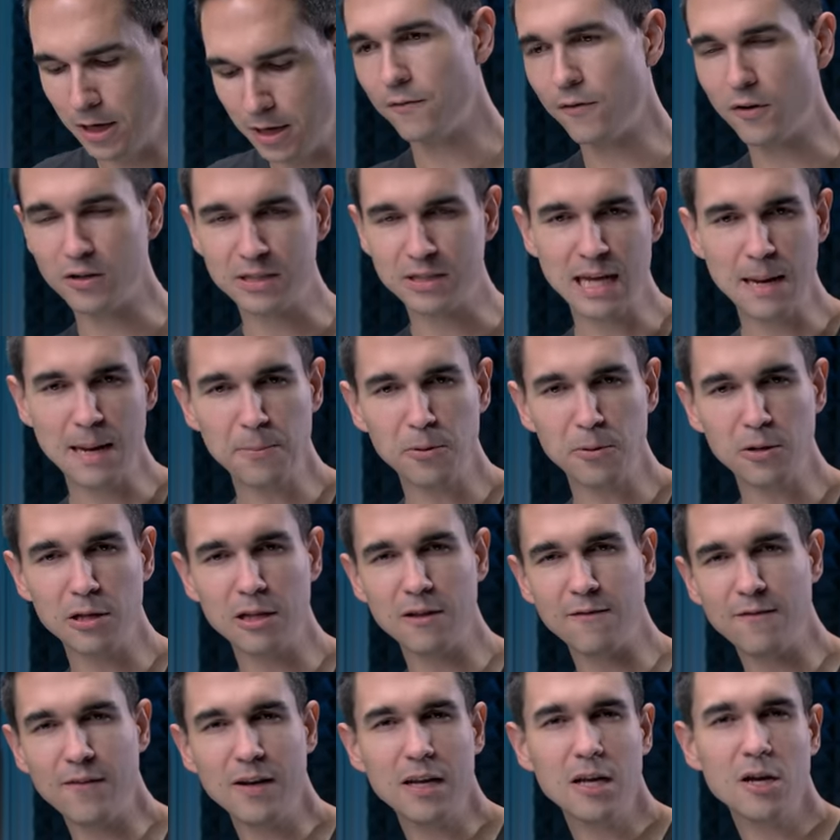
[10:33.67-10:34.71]
For example, in the
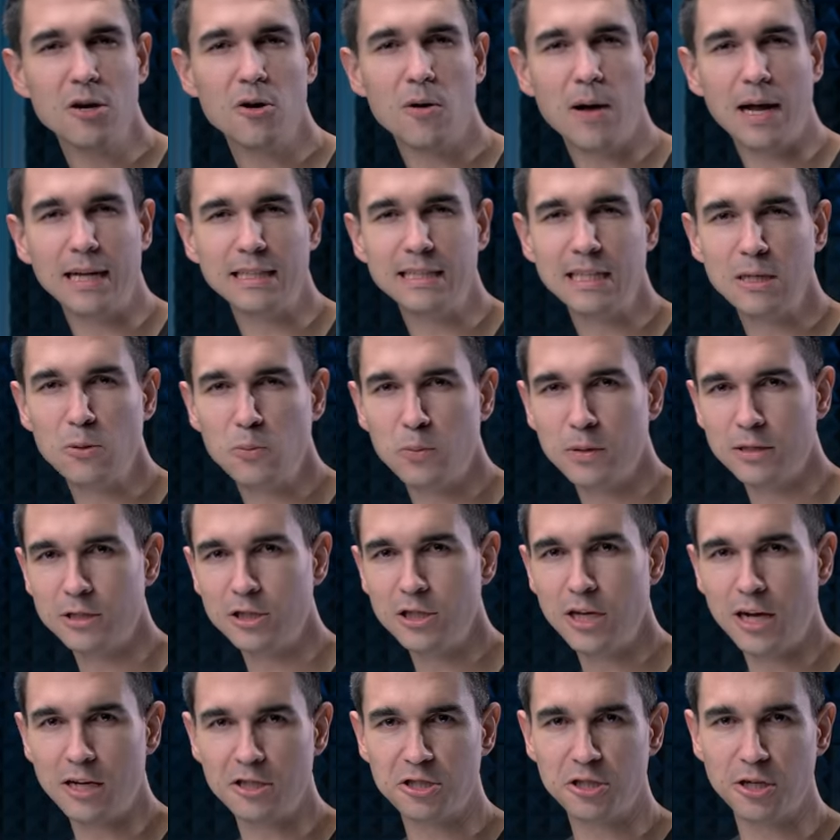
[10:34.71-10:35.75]
video I did with
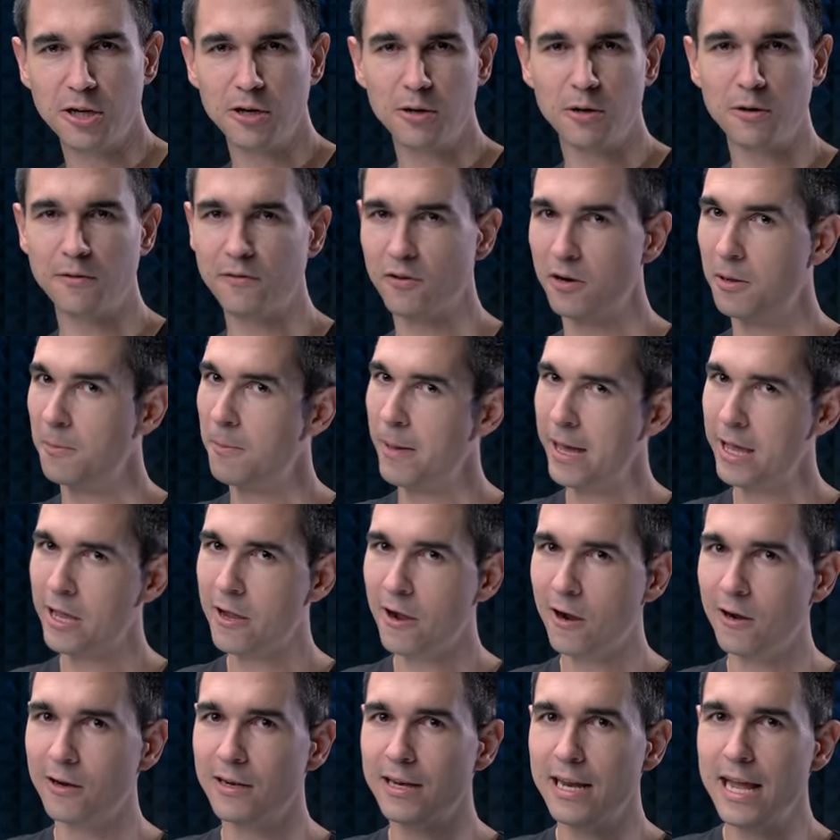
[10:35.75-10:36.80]
Josh Yeo over at Make
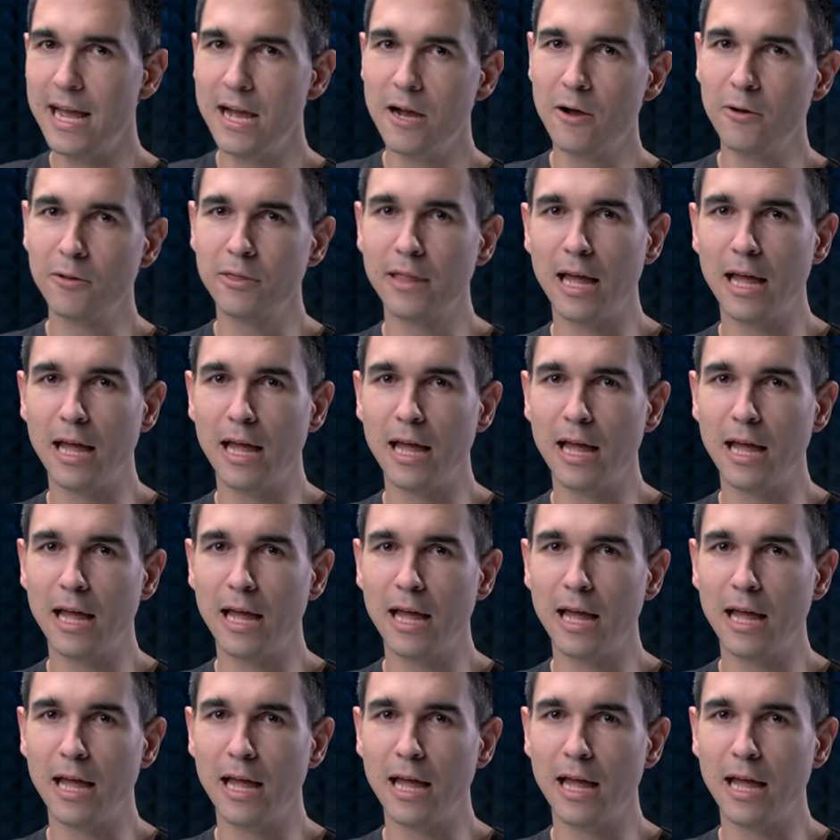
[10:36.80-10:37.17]
Art Now,